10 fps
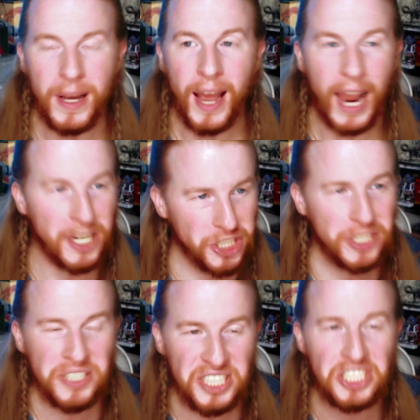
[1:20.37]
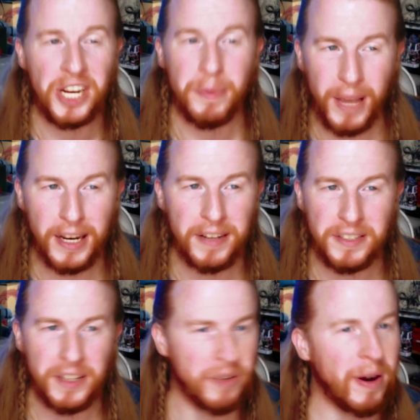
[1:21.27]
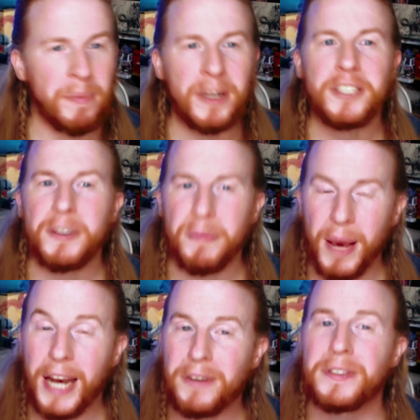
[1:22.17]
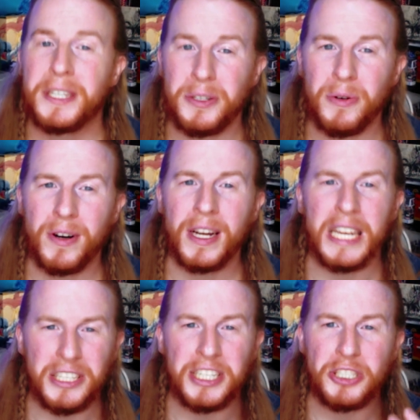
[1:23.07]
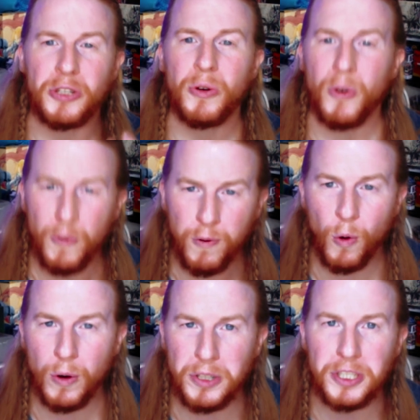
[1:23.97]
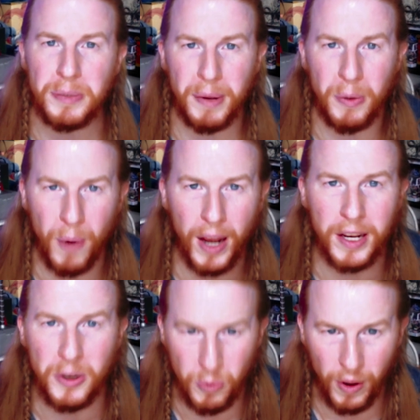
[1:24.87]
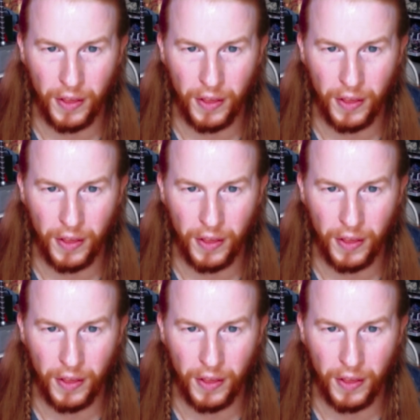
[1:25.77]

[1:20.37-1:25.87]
And just like GMK Godzilla Great Monster Battles, Ghidorah is a true force to be reckoned with.